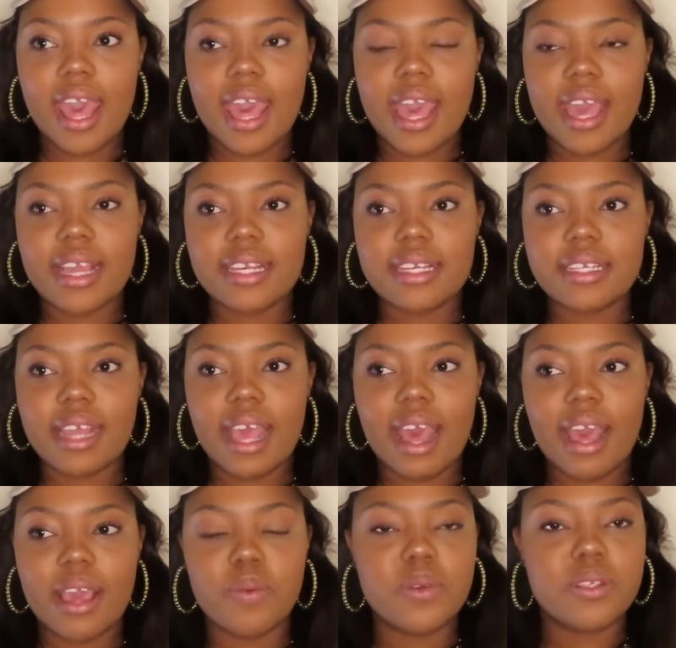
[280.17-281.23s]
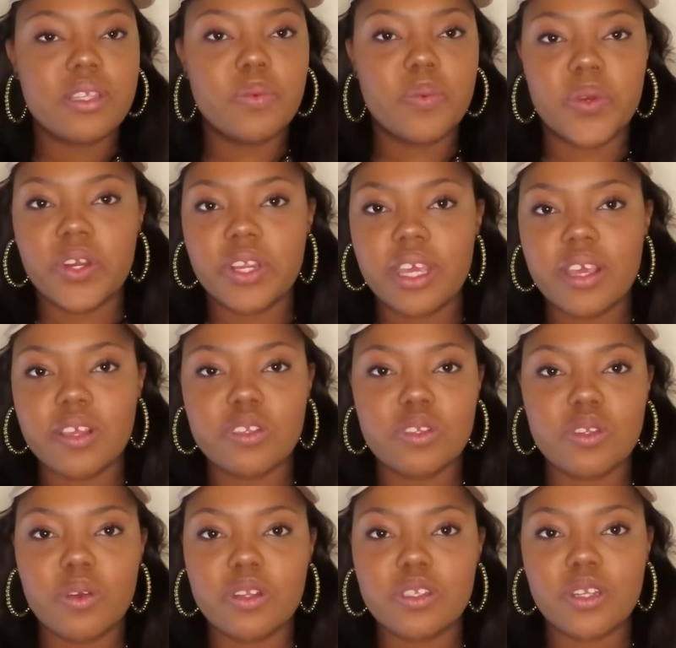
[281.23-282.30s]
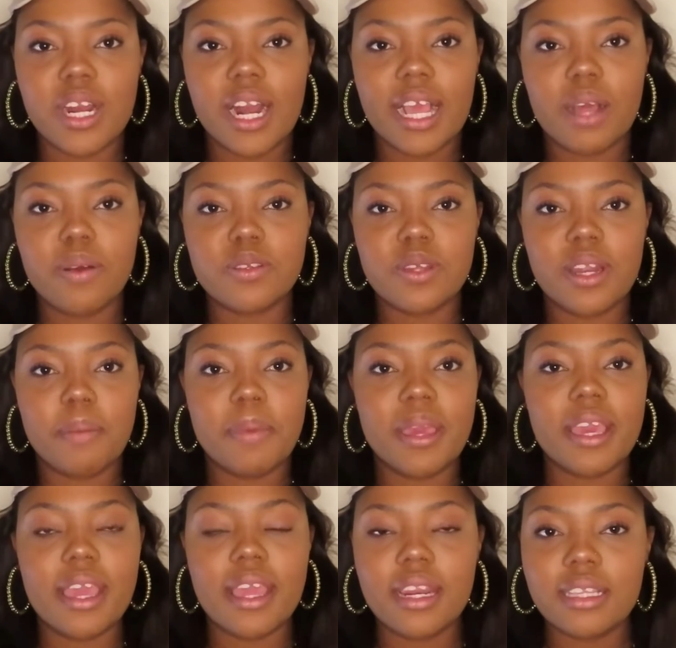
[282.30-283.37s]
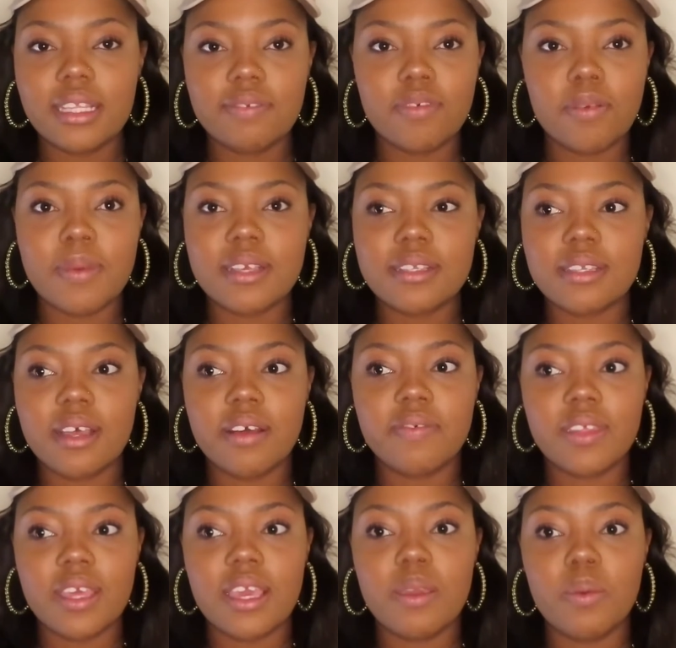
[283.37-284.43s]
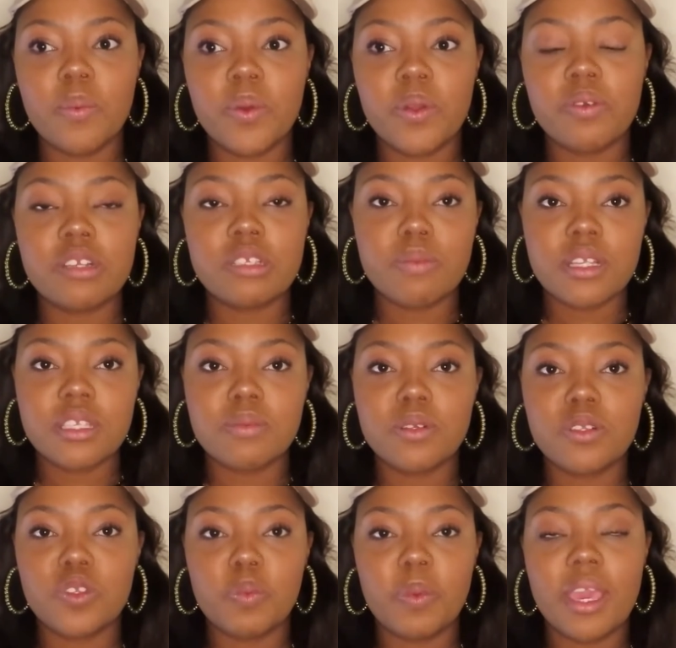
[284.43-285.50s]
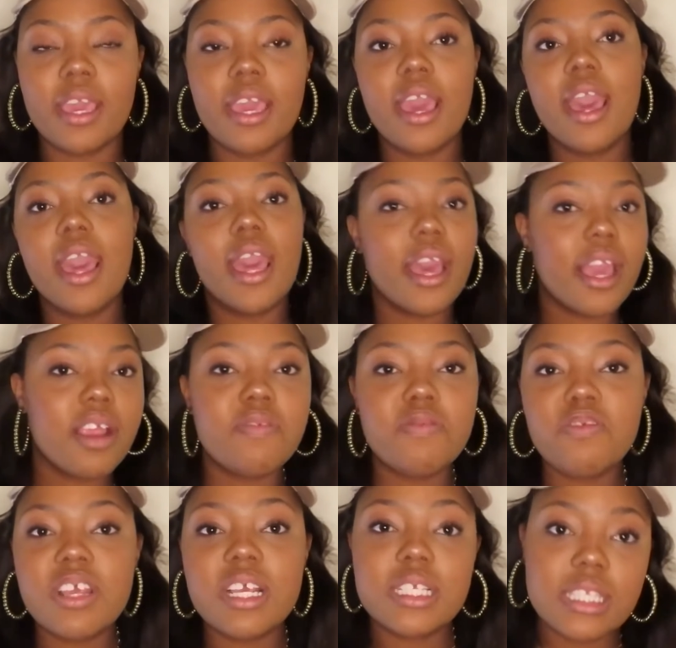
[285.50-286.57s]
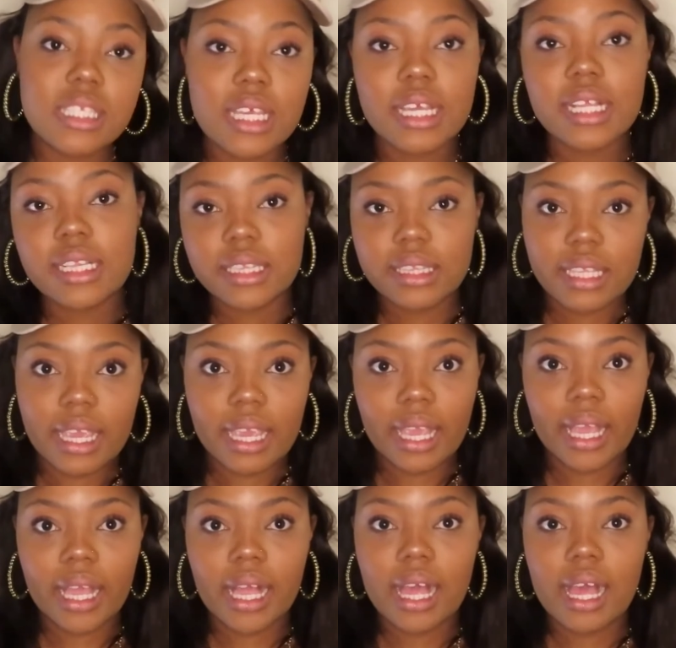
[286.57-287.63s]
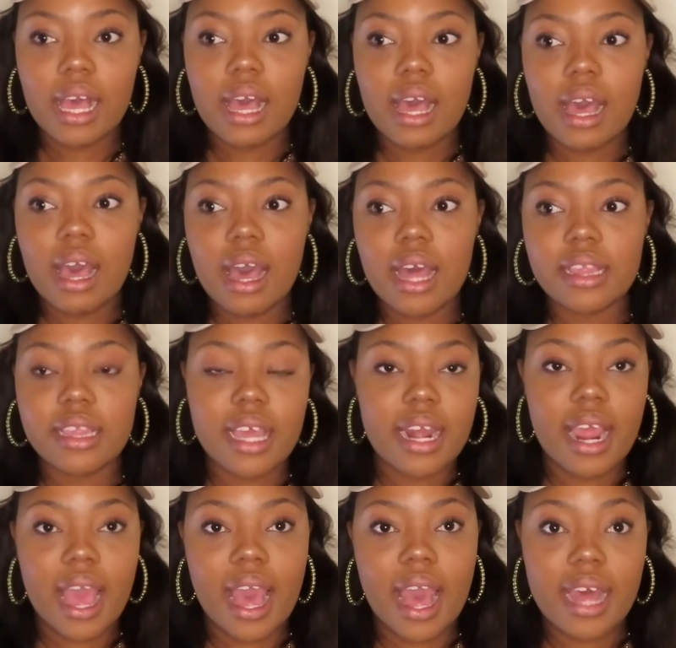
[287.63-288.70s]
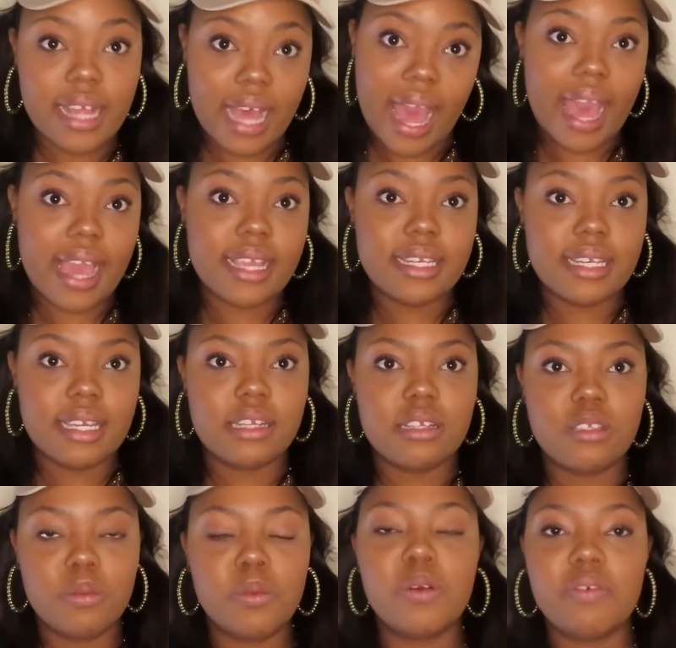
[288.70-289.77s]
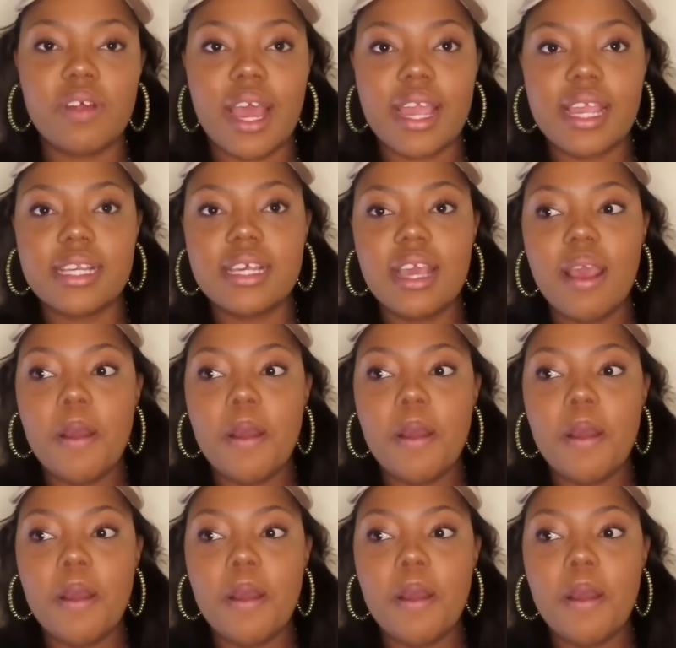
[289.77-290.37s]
And I wasn't working, so it's not like I was gonna pay anything for myself. They were responsible to pay every single thing that I needed to provide